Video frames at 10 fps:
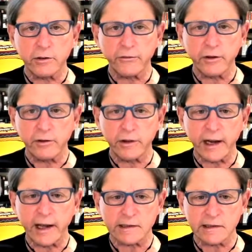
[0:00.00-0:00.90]
of you that
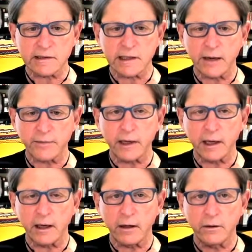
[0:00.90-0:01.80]
has to stop
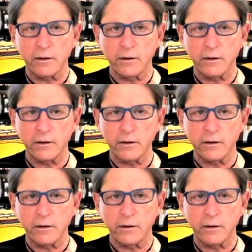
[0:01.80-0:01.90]
now.